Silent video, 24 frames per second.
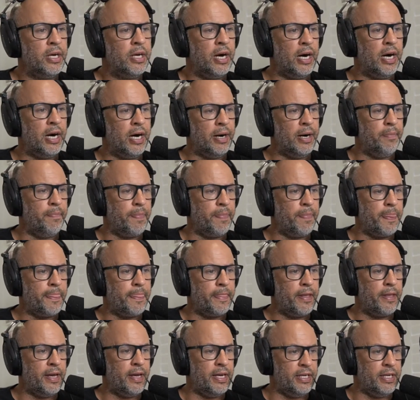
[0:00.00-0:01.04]
And
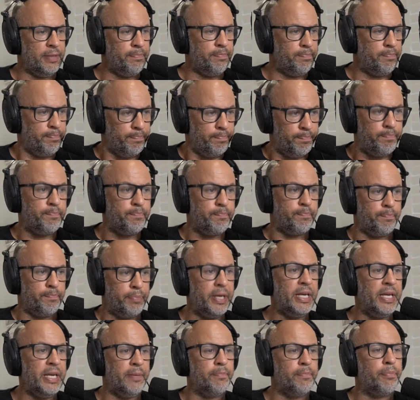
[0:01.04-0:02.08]
he
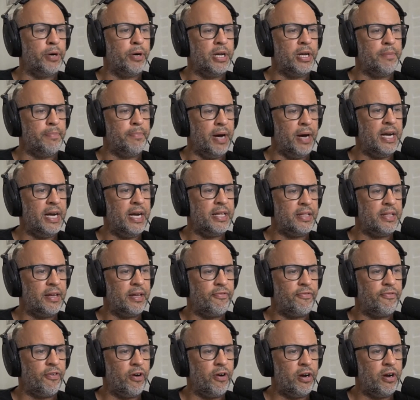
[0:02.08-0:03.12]
beat him pretty bad in
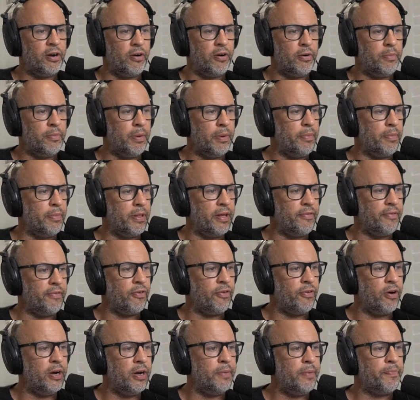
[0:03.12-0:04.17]
that fight. I remember that
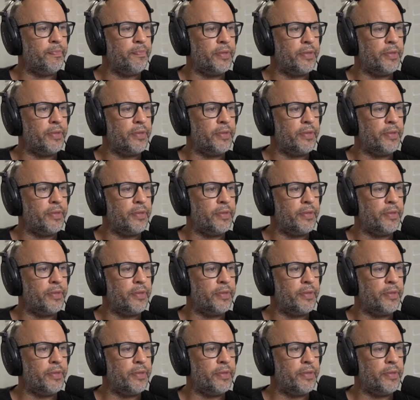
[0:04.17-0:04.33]
fight.